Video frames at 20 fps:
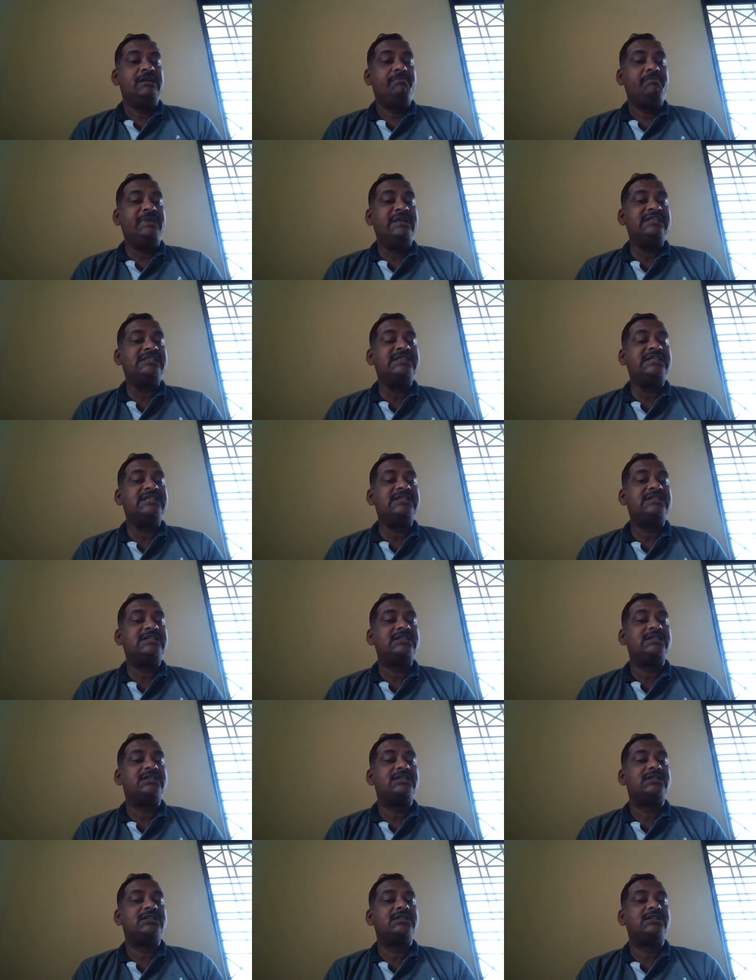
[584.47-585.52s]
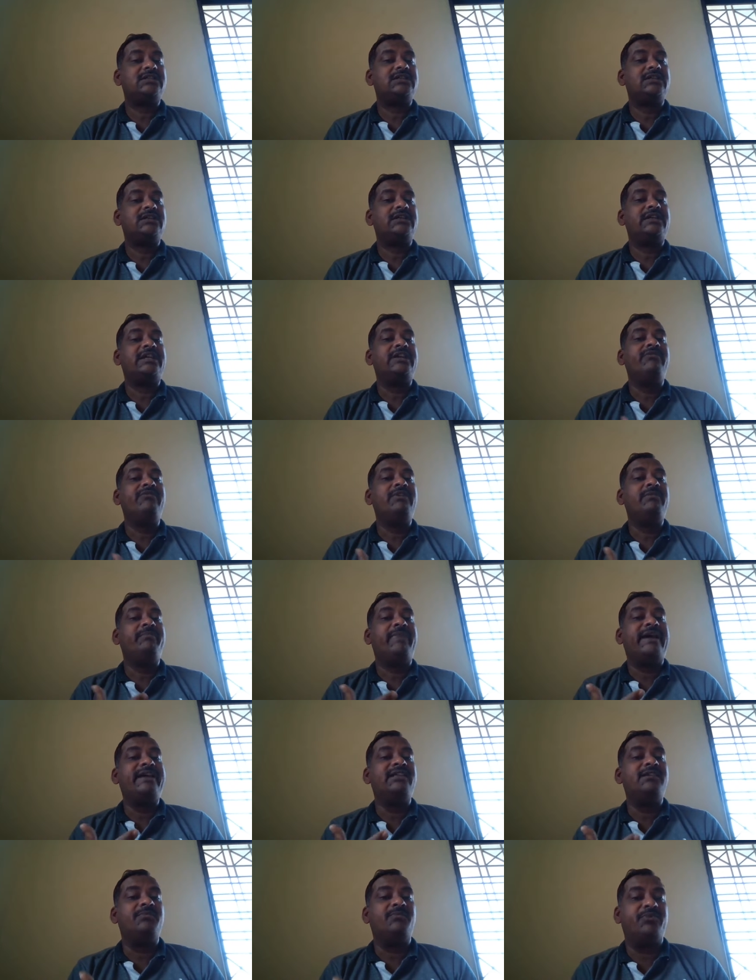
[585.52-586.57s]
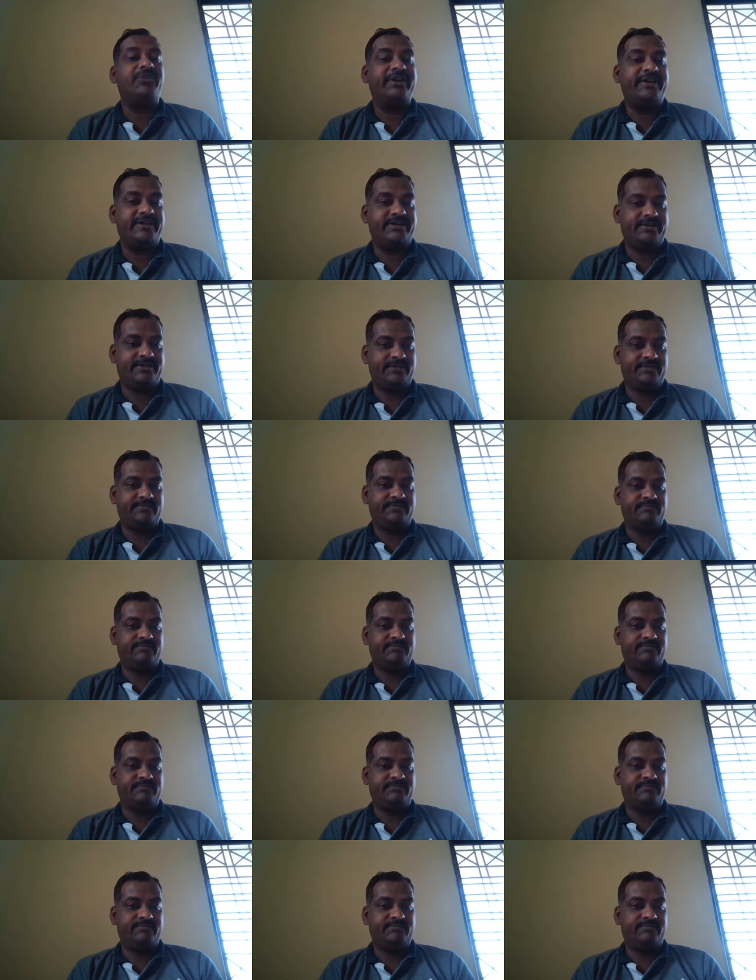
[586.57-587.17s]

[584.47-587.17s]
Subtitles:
Message given by the poet.